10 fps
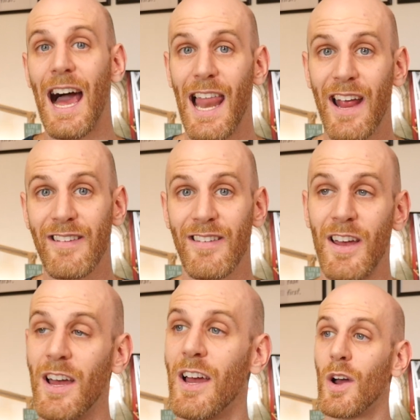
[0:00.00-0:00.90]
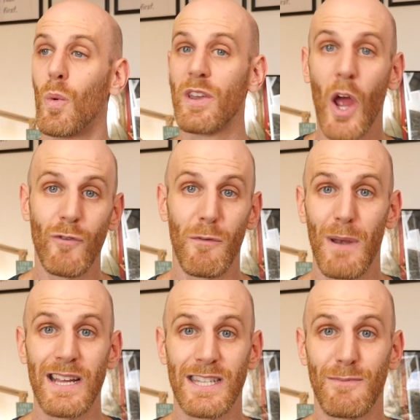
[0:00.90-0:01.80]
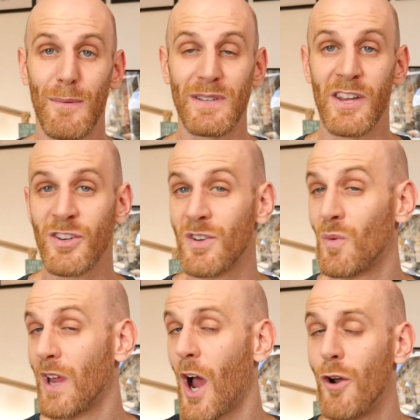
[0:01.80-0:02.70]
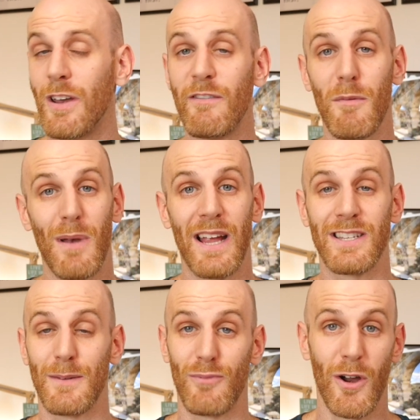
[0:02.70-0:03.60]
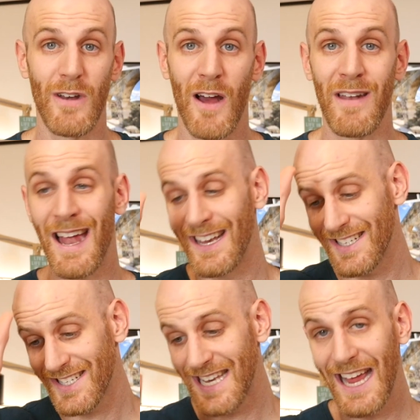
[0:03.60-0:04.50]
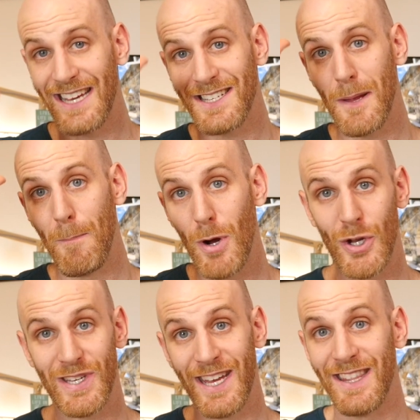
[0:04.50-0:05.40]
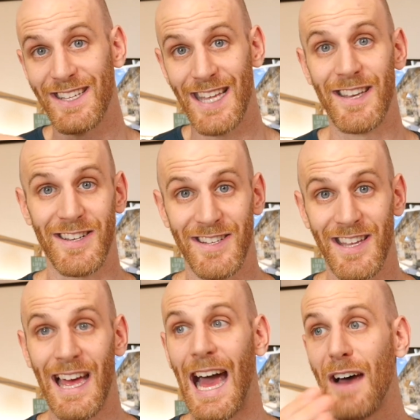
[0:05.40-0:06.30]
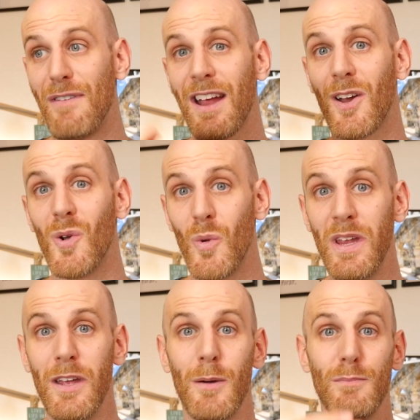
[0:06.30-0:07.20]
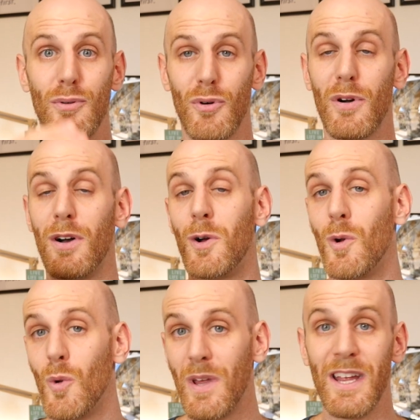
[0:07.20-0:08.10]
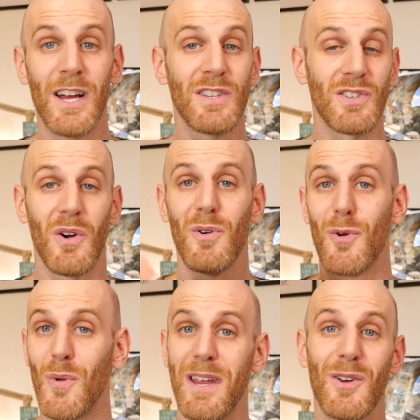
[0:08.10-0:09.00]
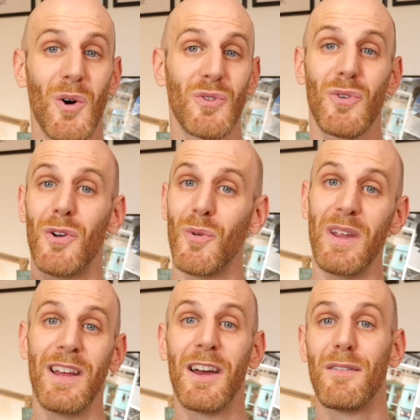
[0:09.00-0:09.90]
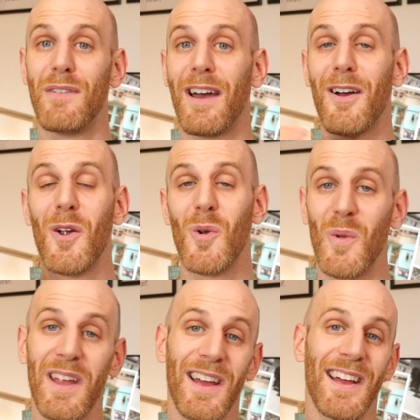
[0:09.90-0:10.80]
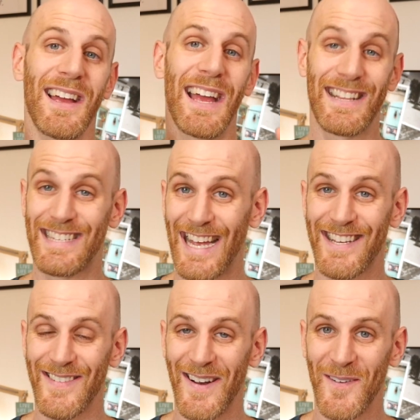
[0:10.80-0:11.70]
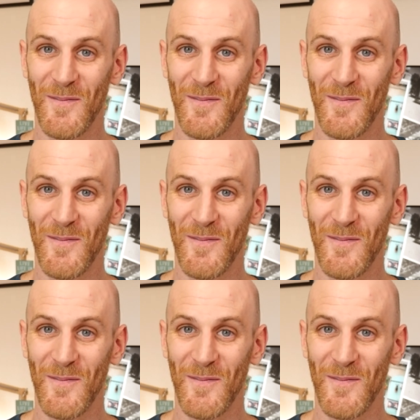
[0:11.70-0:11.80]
Alex. We don't replace the preposition, we only replace the pronoun and it stays put in the sentence. Avec lui, pour lui, sans lui, contre lui, vers lui, etc.